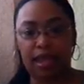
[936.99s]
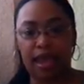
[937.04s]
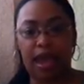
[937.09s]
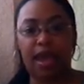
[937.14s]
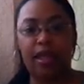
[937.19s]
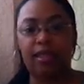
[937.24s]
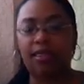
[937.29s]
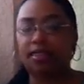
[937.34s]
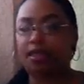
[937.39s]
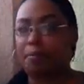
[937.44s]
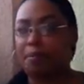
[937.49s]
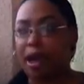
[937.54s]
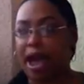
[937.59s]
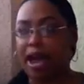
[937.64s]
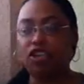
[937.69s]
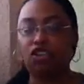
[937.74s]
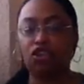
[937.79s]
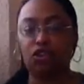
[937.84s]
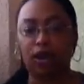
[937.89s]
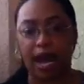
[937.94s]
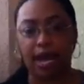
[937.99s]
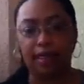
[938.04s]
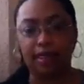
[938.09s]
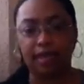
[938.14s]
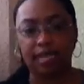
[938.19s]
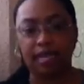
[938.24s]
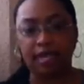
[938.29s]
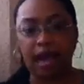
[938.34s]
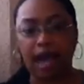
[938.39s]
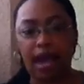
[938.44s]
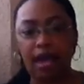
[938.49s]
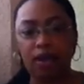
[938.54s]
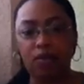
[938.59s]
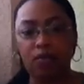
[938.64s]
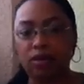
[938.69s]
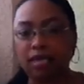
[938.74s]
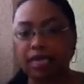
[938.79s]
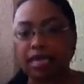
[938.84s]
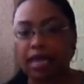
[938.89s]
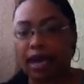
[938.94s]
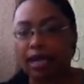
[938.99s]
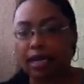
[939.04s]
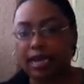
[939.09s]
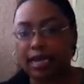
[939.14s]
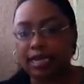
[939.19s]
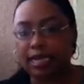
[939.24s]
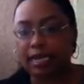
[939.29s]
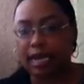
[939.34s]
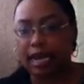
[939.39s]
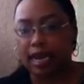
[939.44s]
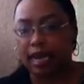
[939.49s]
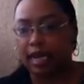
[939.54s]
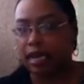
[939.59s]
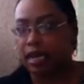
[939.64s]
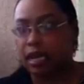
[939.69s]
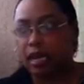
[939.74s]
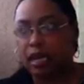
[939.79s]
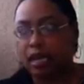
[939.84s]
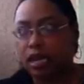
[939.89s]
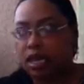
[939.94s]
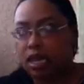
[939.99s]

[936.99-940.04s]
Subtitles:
And the manager at the site was like, listen,